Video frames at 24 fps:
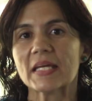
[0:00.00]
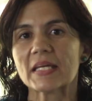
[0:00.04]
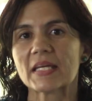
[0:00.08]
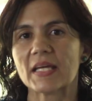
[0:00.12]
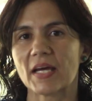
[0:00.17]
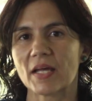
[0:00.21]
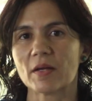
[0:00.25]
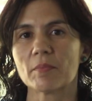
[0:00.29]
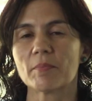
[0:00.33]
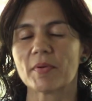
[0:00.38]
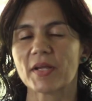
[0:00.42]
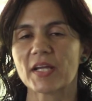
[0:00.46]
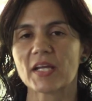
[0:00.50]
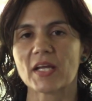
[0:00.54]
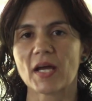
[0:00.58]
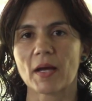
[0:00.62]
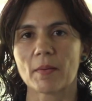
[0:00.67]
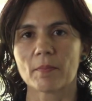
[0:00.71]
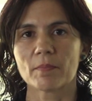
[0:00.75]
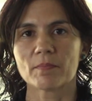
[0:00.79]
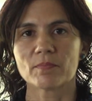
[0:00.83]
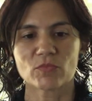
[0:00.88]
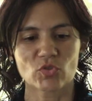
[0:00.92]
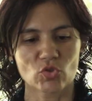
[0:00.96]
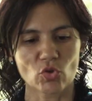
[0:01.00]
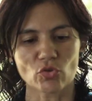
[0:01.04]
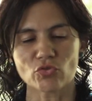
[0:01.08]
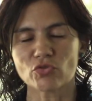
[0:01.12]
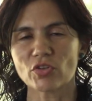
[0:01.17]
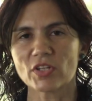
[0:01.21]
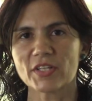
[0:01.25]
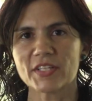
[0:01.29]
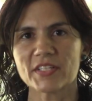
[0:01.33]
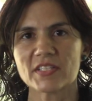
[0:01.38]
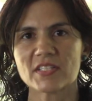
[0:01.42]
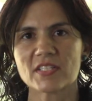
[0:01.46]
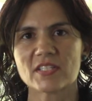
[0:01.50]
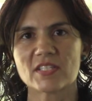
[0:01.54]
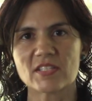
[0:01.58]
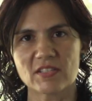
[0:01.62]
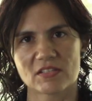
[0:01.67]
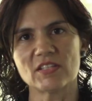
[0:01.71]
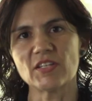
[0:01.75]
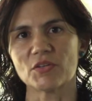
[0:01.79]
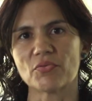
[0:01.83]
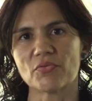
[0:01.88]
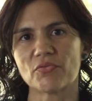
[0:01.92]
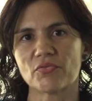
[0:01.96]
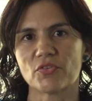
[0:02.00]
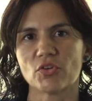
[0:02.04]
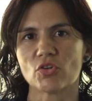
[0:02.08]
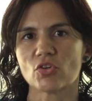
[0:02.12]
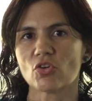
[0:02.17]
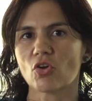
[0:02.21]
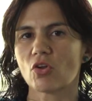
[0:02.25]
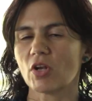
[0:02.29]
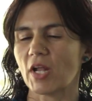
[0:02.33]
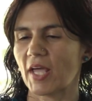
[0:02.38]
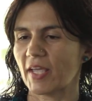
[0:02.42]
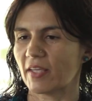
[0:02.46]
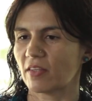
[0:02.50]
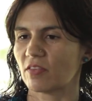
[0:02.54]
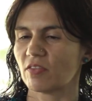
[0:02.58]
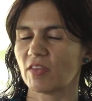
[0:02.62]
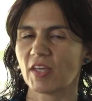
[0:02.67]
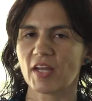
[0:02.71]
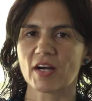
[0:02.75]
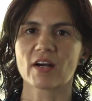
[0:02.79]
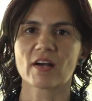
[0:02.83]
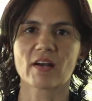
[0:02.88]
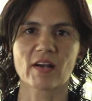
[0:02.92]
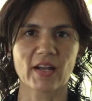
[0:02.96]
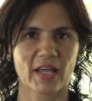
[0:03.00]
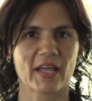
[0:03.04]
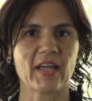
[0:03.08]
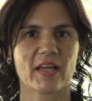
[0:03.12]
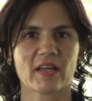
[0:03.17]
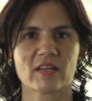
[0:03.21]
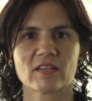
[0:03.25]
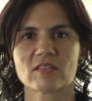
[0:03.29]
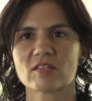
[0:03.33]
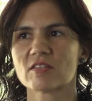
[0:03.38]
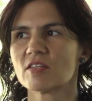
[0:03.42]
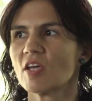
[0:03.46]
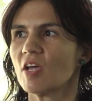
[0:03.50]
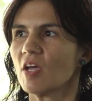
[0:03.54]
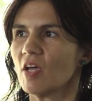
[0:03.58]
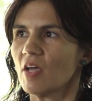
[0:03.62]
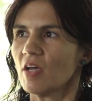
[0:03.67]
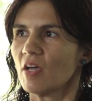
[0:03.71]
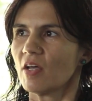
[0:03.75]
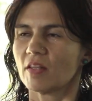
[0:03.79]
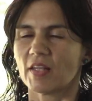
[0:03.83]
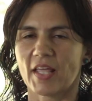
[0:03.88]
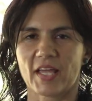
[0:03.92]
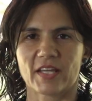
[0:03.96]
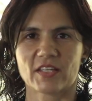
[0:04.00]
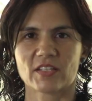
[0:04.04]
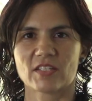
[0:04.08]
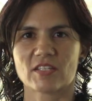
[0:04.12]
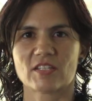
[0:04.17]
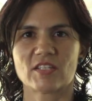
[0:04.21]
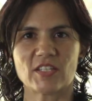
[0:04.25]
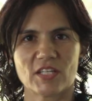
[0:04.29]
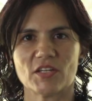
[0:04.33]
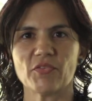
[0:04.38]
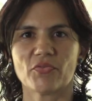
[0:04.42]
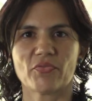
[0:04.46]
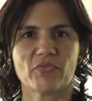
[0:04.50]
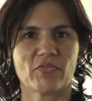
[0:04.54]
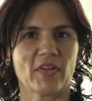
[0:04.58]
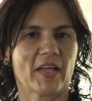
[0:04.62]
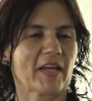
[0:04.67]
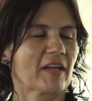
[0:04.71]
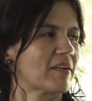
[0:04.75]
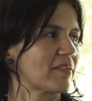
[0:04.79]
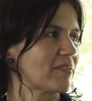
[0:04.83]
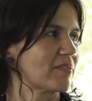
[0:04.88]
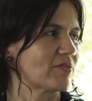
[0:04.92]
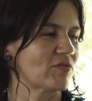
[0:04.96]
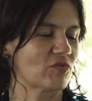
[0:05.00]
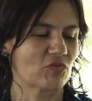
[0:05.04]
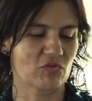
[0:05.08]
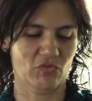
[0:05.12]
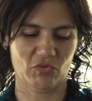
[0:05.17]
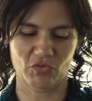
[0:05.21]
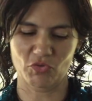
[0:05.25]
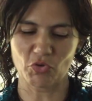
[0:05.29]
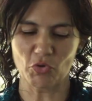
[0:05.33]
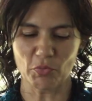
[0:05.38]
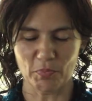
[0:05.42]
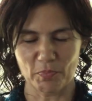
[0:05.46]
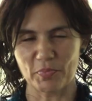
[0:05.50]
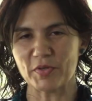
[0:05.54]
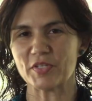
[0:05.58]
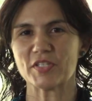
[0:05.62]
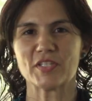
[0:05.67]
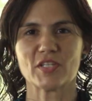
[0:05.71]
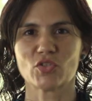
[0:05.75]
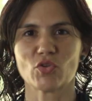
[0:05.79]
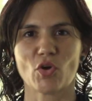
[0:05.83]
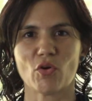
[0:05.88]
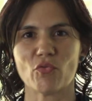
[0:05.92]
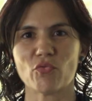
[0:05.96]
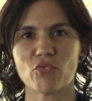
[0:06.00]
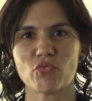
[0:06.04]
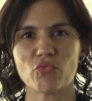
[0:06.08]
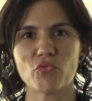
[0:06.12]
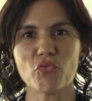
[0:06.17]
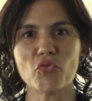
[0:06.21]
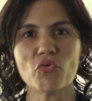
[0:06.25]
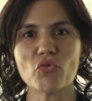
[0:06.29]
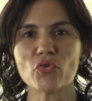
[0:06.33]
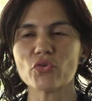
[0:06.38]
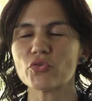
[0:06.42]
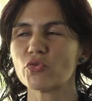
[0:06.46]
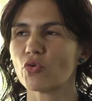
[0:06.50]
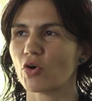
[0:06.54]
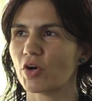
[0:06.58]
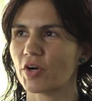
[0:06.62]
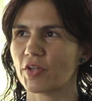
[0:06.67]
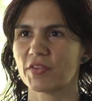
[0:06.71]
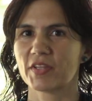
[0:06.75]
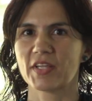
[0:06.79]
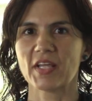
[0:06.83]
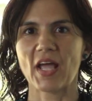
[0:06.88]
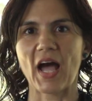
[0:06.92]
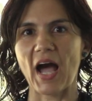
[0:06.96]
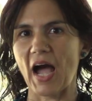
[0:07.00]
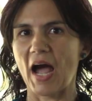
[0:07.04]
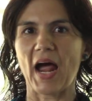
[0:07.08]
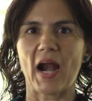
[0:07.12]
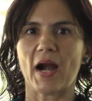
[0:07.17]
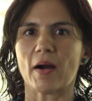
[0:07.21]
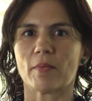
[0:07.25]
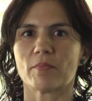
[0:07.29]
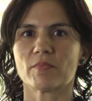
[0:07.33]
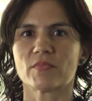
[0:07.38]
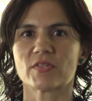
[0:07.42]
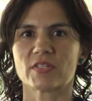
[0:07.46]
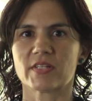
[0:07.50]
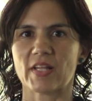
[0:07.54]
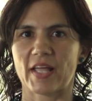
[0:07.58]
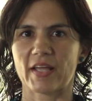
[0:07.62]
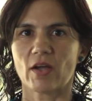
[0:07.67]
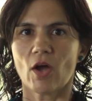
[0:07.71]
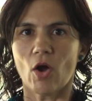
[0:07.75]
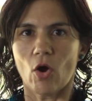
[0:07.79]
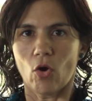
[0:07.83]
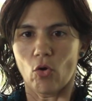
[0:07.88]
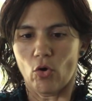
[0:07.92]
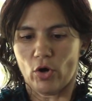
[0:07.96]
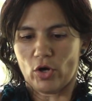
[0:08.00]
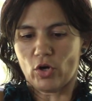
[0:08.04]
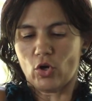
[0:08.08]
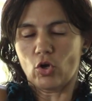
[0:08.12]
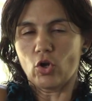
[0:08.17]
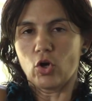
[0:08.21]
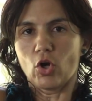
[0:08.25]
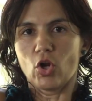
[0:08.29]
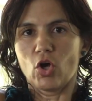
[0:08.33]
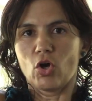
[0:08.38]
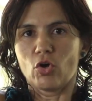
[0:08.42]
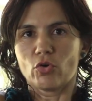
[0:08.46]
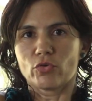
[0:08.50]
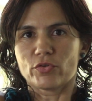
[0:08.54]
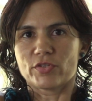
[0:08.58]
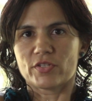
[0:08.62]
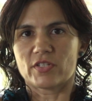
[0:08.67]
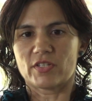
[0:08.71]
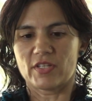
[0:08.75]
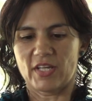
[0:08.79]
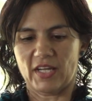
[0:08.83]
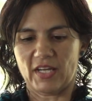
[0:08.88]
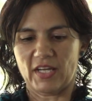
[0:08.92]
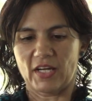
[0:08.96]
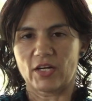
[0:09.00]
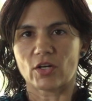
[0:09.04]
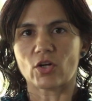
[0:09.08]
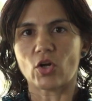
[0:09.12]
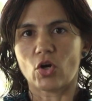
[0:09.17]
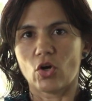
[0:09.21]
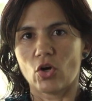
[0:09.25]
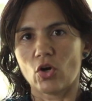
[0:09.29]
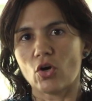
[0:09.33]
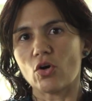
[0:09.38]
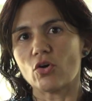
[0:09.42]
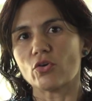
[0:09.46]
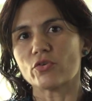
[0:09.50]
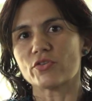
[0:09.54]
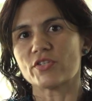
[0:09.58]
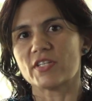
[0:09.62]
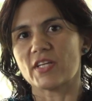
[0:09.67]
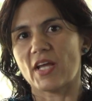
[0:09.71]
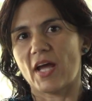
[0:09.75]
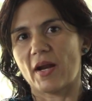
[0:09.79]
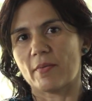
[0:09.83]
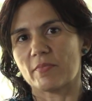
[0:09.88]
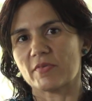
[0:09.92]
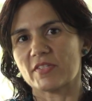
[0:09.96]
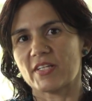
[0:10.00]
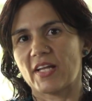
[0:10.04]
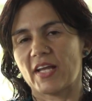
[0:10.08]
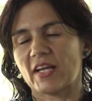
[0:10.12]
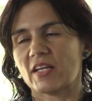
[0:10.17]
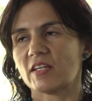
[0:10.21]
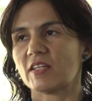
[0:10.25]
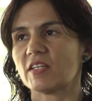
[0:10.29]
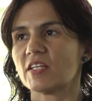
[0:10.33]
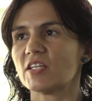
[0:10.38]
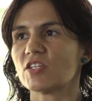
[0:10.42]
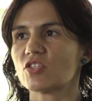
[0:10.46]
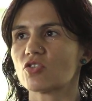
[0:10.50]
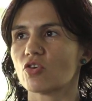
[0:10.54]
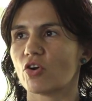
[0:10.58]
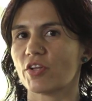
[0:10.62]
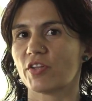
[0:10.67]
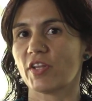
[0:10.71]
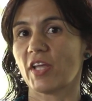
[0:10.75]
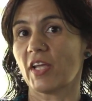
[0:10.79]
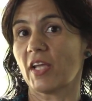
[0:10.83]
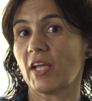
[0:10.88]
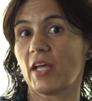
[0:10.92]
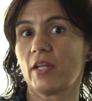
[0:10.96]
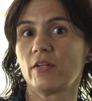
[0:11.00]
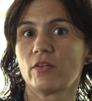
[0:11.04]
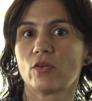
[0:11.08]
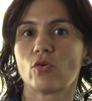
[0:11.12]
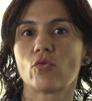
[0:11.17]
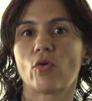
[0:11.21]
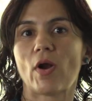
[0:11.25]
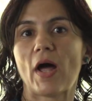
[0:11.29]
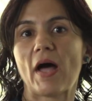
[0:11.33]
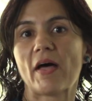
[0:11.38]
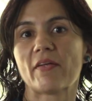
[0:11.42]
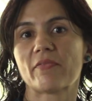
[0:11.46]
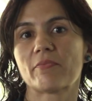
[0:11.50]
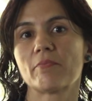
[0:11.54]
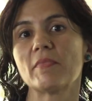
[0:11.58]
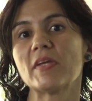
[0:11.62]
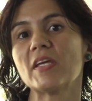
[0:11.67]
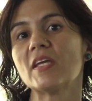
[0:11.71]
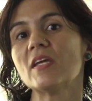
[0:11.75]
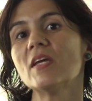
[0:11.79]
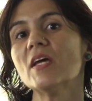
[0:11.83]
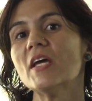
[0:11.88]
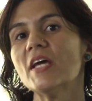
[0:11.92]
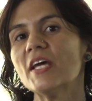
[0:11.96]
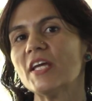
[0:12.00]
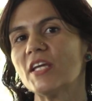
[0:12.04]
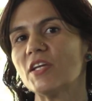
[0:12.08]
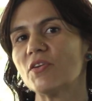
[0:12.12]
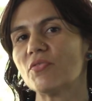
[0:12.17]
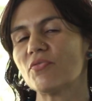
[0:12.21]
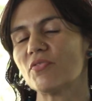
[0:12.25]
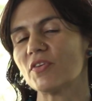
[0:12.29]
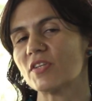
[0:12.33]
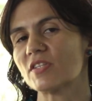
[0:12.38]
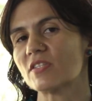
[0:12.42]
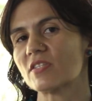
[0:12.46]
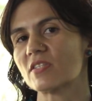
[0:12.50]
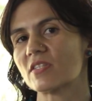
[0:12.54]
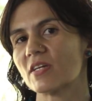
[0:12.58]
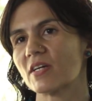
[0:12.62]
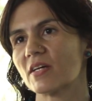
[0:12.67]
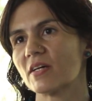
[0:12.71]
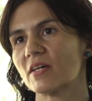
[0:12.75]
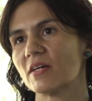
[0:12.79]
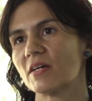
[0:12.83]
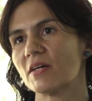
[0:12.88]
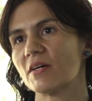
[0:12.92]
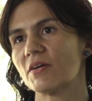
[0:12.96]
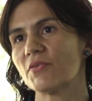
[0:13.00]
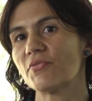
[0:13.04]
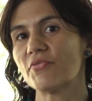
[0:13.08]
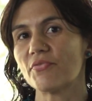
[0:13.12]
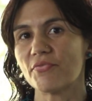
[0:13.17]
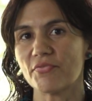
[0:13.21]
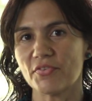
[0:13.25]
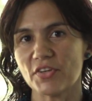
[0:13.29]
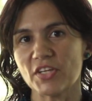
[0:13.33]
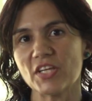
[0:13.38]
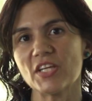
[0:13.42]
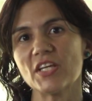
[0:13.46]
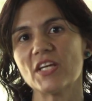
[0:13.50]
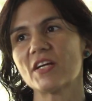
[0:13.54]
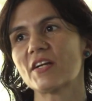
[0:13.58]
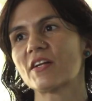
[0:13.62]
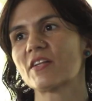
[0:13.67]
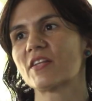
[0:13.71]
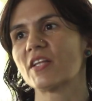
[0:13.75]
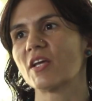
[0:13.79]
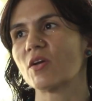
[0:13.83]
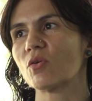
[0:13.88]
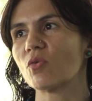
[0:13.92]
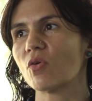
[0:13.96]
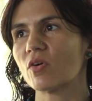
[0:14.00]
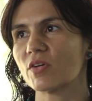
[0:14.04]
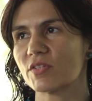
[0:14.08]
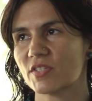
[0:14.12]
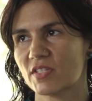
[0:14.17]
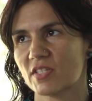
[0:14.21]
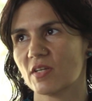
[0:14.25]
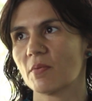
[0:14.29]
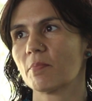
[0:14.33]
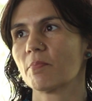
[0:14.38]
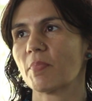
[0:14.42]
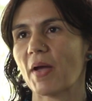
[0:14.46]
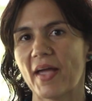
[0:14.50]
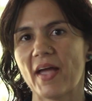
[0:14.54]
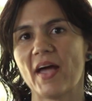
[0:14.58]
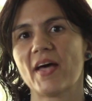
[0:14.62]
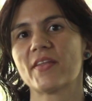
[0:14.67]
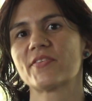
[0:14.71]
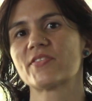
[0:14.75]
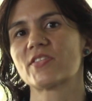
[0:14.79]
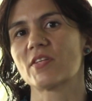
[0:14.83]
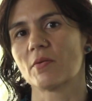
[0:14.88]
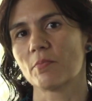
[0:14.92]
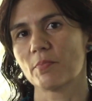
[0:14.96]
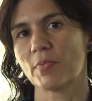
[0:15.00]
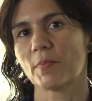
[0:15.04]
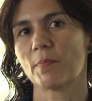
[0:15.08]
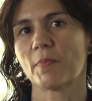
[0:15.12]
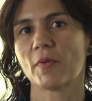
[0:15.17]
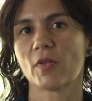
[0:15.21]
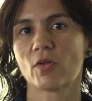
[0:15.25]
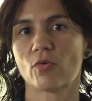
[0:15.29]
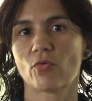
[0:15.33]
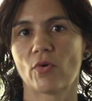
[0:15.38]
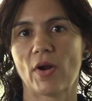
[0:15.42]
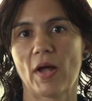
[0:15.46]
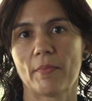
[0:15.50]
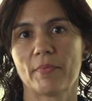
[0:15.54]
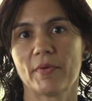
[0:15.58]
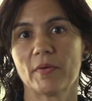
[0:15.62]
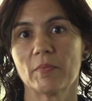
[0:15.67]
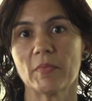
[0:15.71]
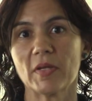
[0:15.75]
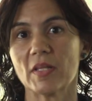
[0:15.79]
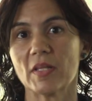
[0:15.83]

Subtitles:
can become totally stiff, you know, like their legs, like stiff, like 2 pieces of wood, or the arms, like, or close. They can close the arms like this, or they can grab me if it's fear. I had some people grabbing me,